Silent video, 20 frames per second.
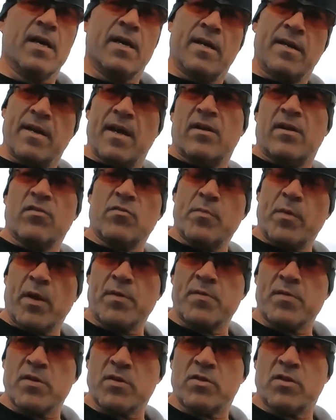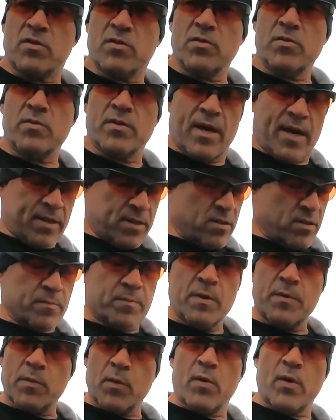Not everybody wants to do that. Some
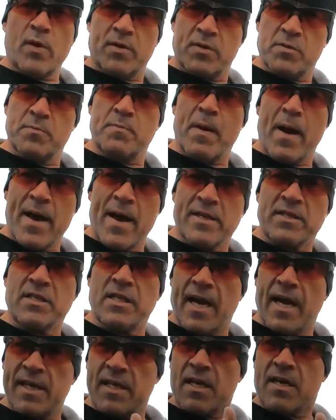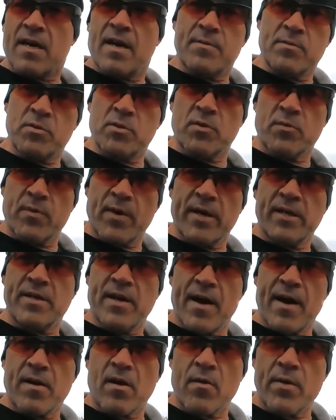people want to just buy a slide that comes with a red
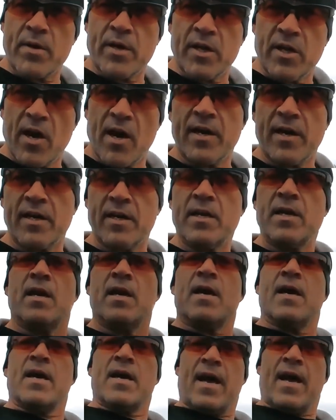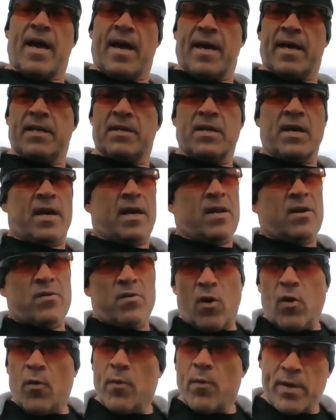dot already on it, and
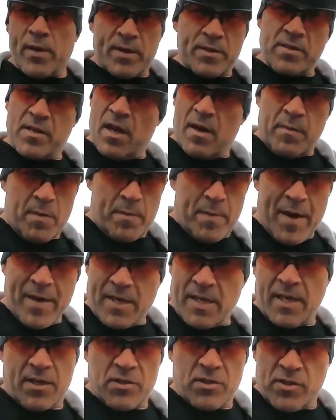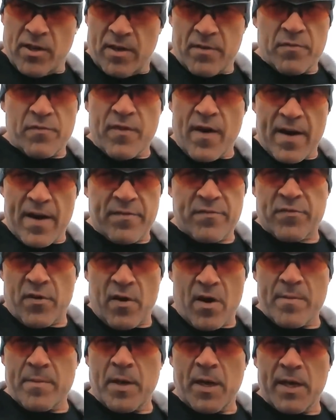no one is going to be making a Gen 5
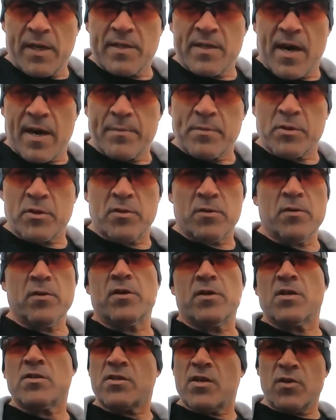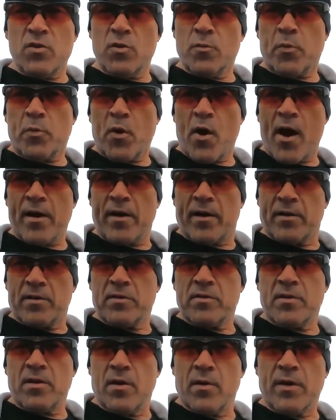frame anytime soon because it's a new product,
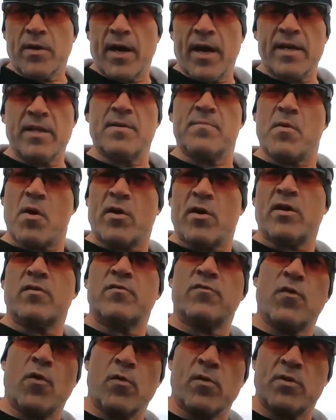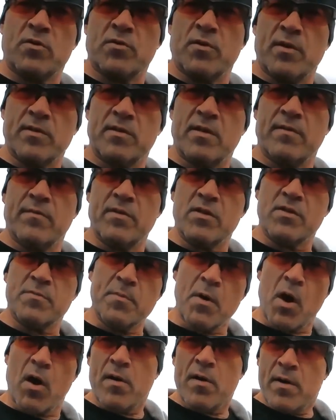okay? And the market for it is relatively
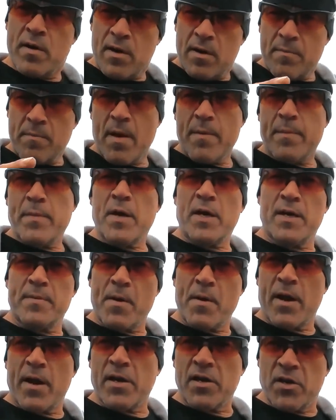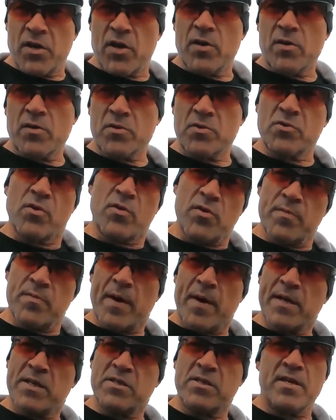small. Maybe in about a year or so you
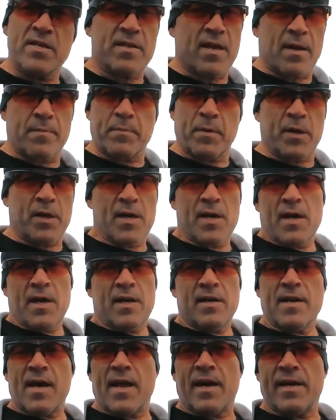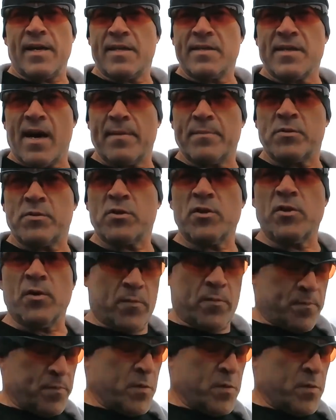might see that, but not anytime soon.